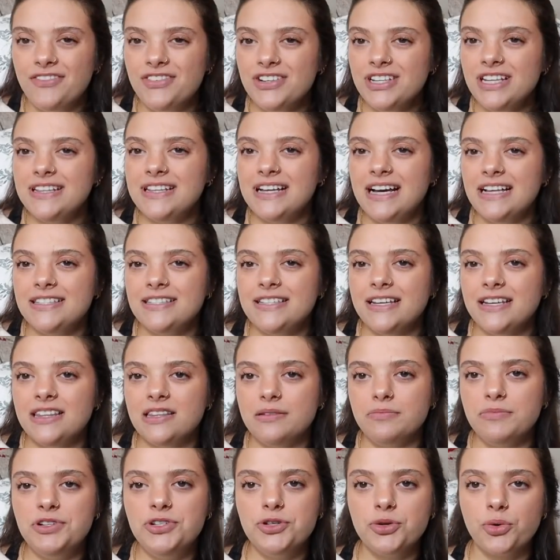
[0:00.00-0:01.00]
I feel like that's like
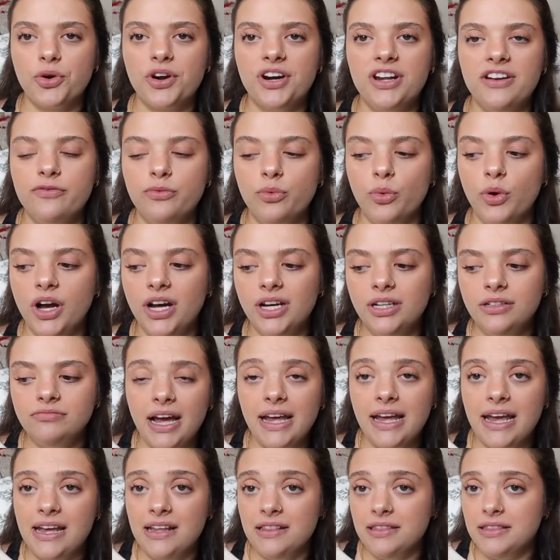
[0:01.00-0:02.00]
the majority of what
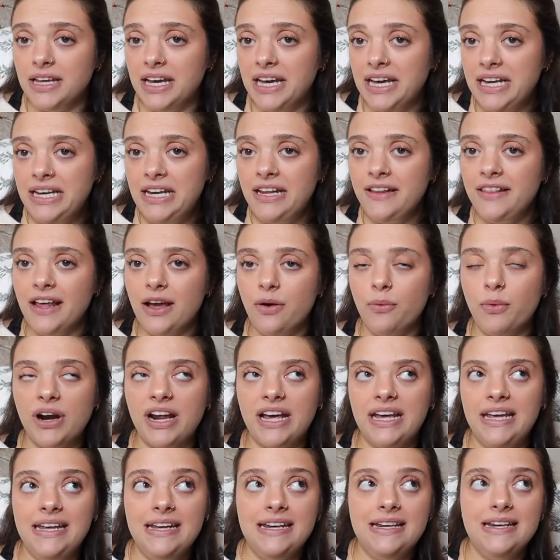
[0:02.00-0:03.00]
I ate then and like what
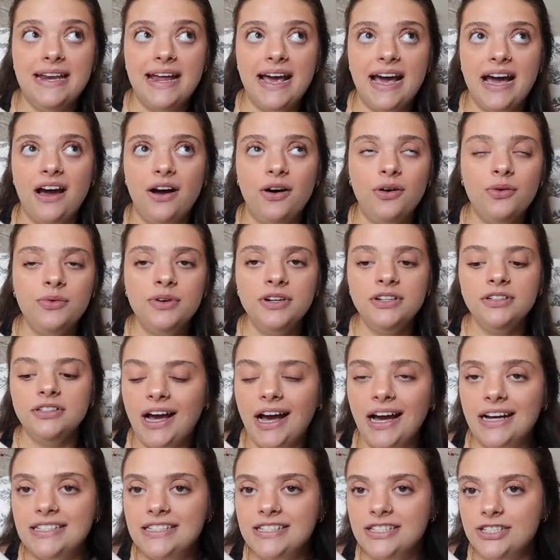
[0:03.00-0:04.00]
I eat now.
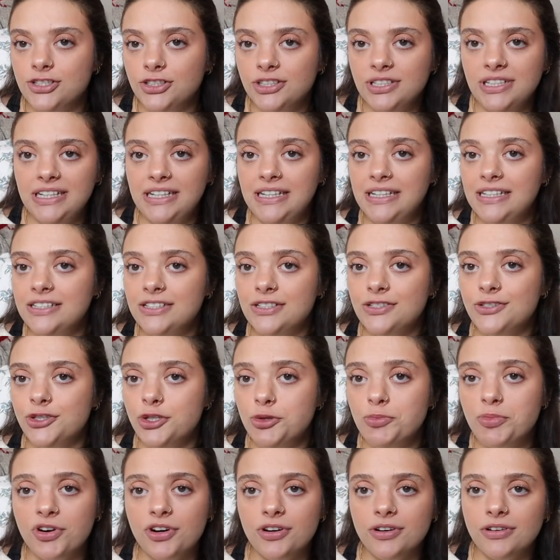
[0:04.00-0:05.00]
I still eat
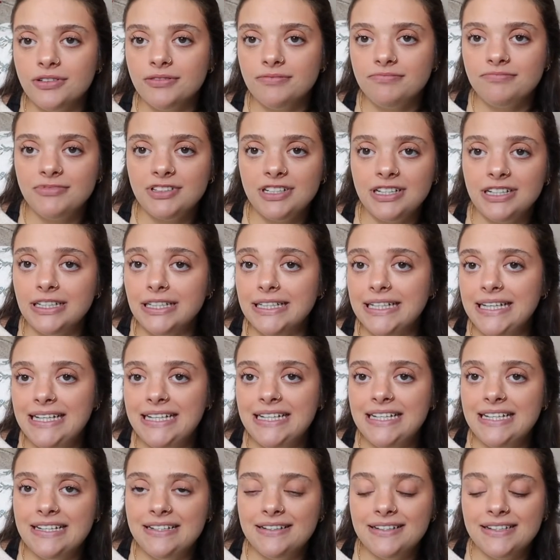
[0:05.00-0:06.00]
super
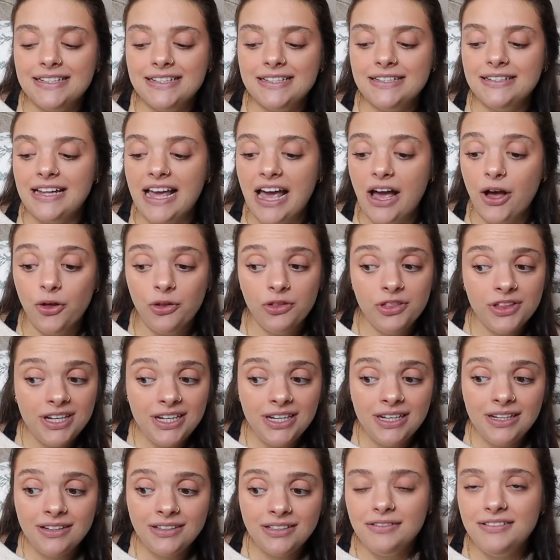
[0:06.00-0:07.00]
clean and
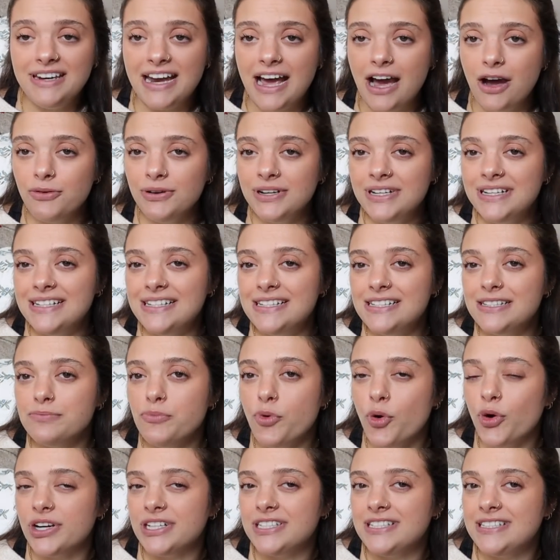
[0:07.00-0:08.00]
healthy. Now it is
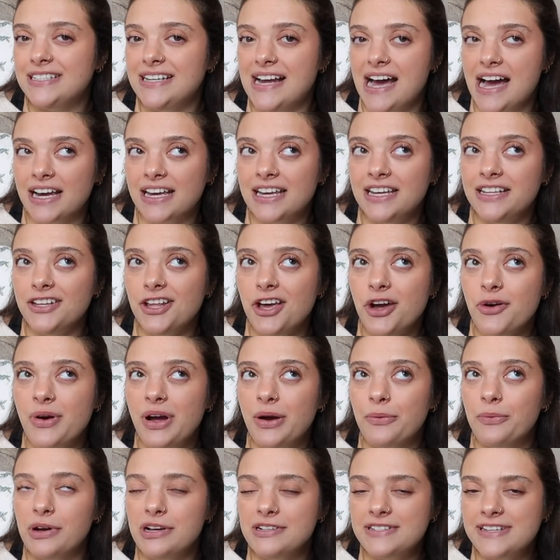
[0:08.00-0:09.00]
more snacking though,
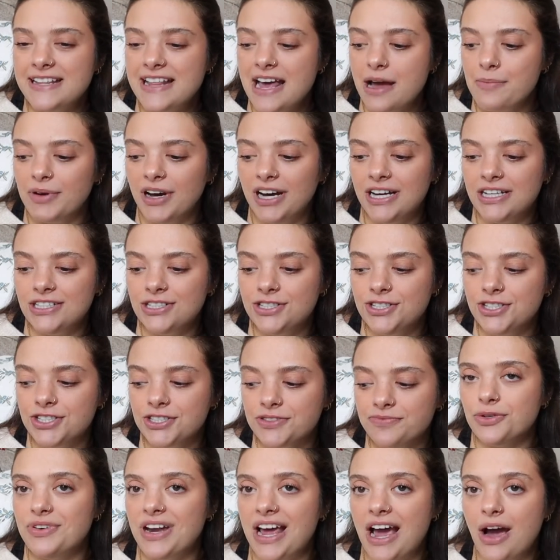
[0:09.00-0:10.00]
I will say that
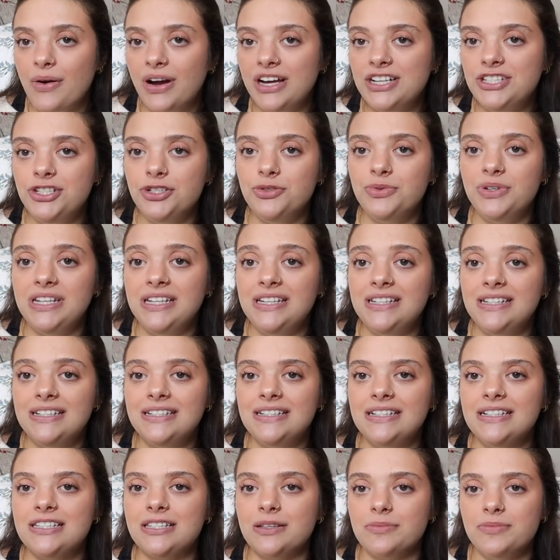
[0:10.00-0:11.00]
much. So now I do eat
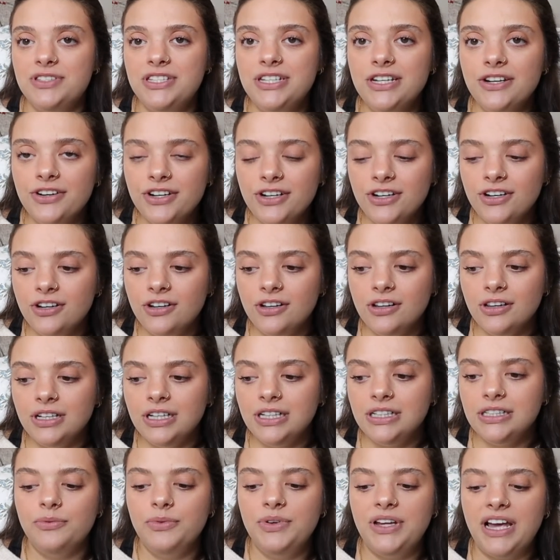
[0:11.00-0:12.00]
some
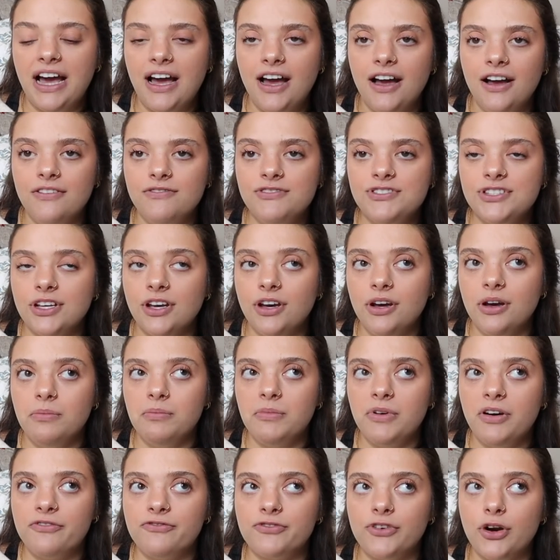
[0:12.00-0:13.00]
cereal. We have
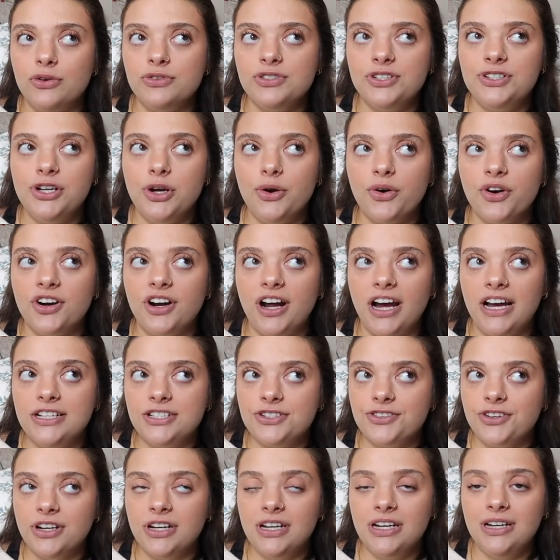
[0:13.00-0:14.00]
some frozen yogurt
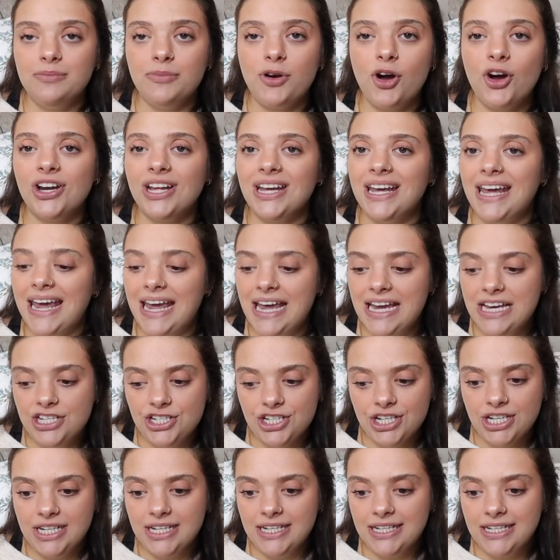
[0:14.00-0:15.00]
ice cream on
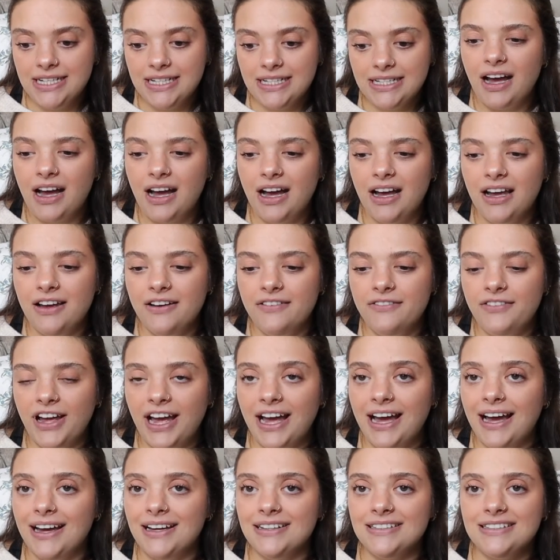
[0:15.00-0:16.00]
occasion. I have
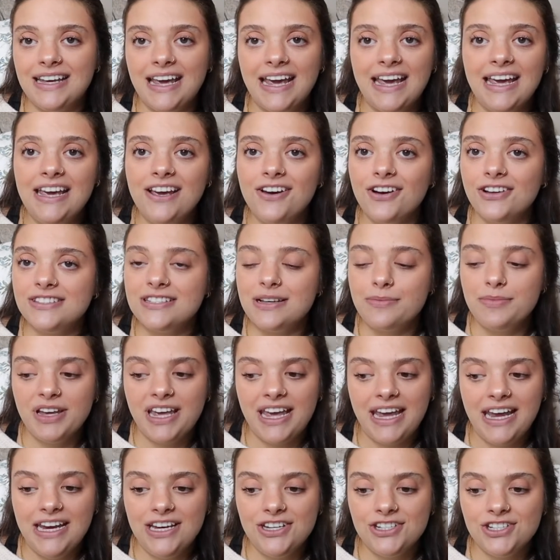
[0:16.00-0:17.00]
had cake on some
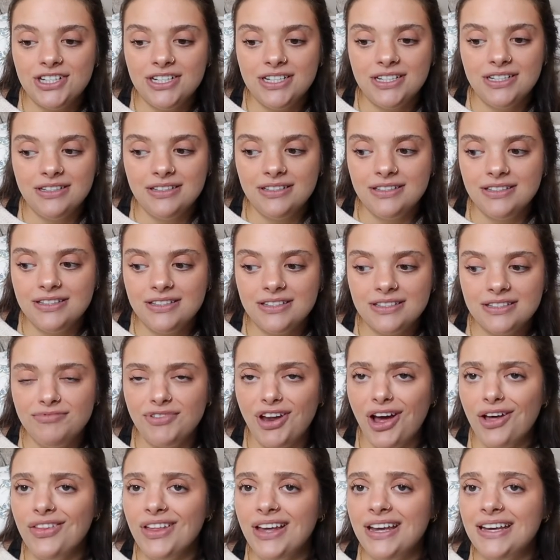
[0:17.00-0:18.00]
occasions.
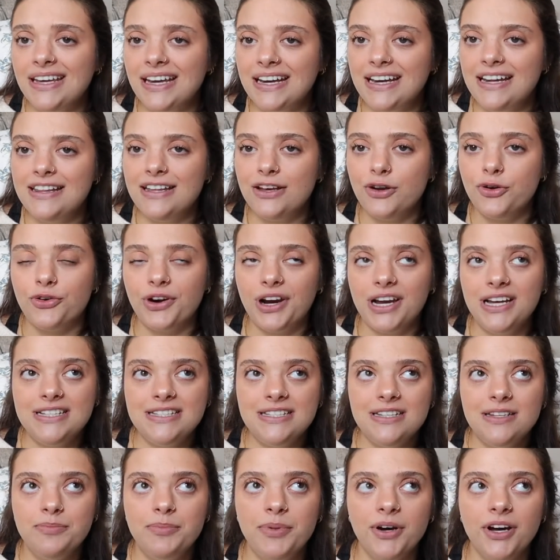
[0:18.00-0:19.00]
Not like anything
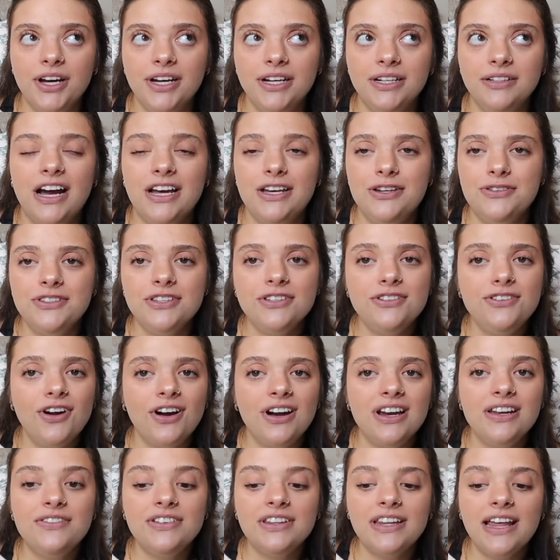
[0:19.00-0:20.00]
crazy, but I used to
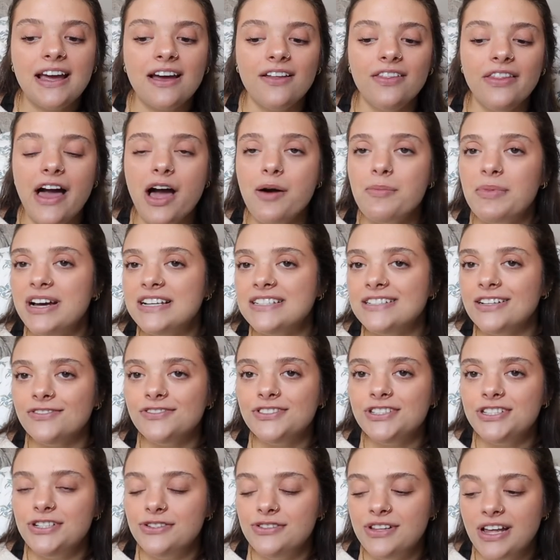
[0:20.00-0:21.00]
not even like allow myself
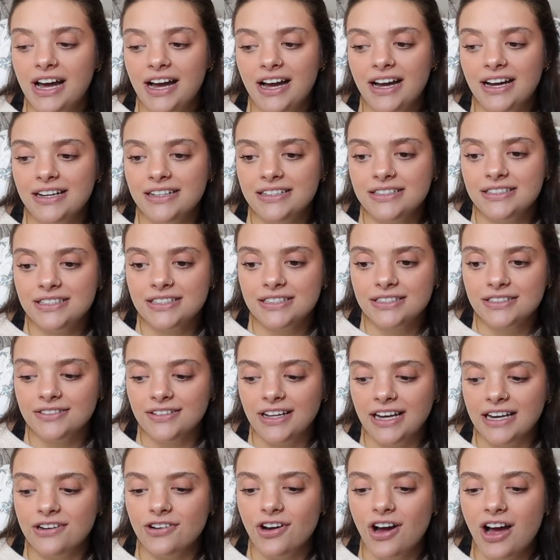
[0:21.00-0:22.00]
to do that.
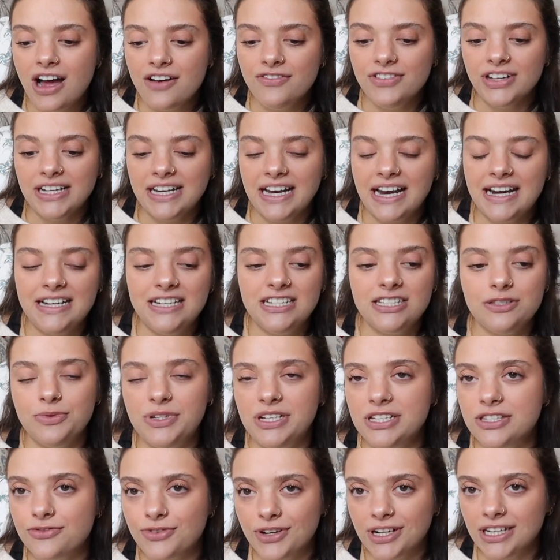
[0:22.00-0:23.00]
Like not have like any
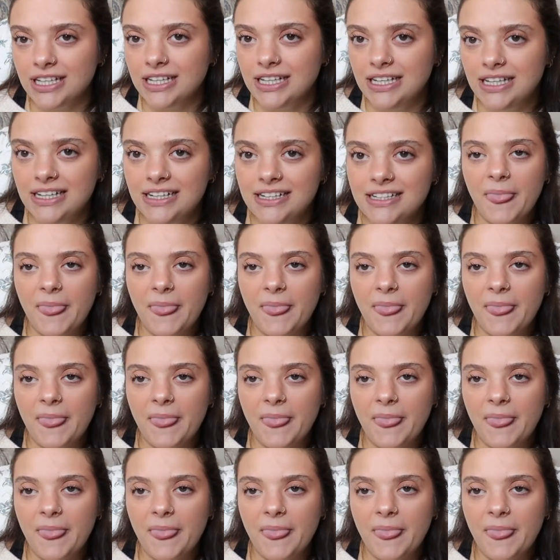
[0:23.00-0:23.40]
sweets really.